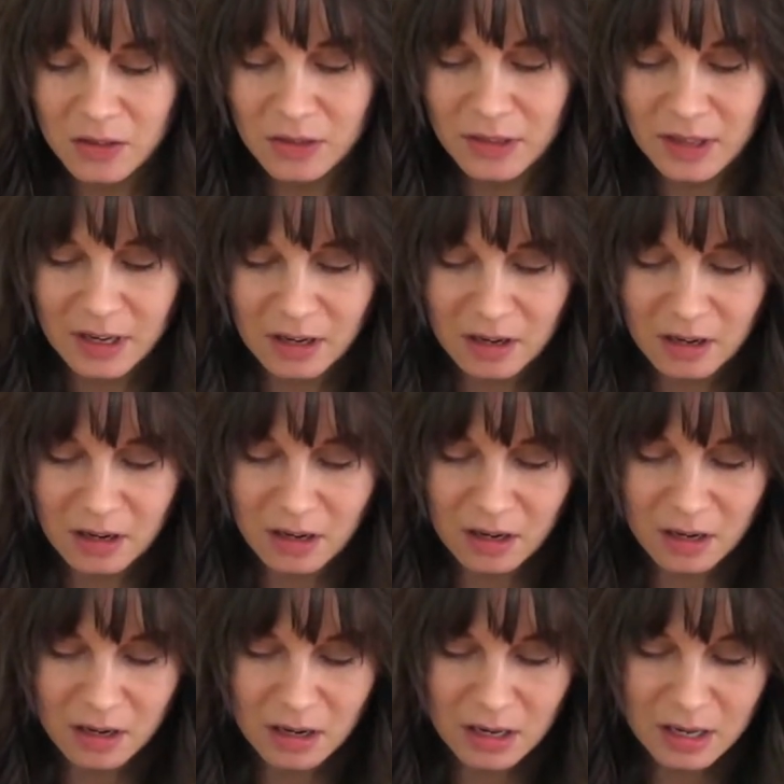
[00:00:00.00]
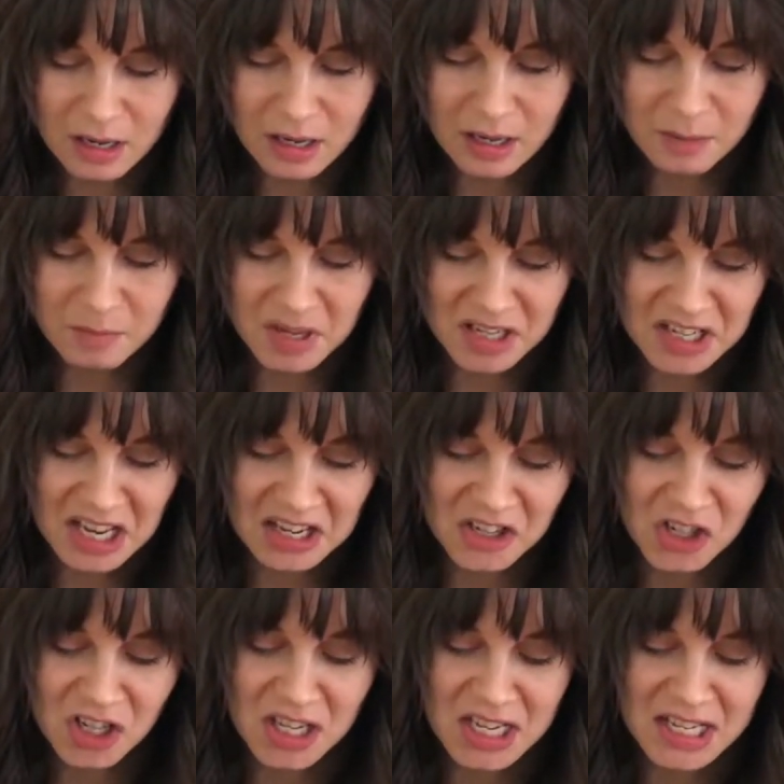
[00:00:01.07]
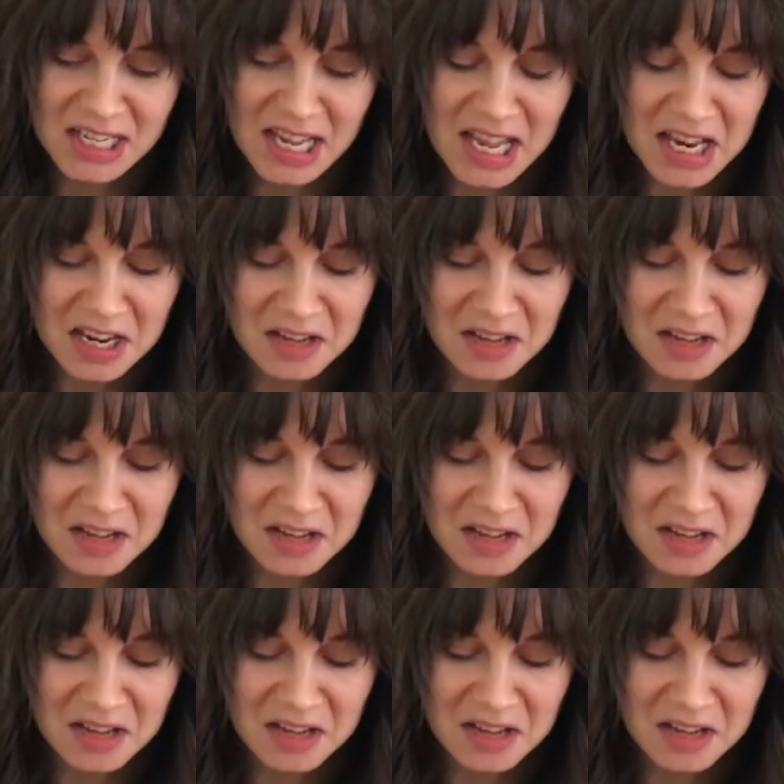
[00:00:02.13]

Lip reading: that are potentially dead,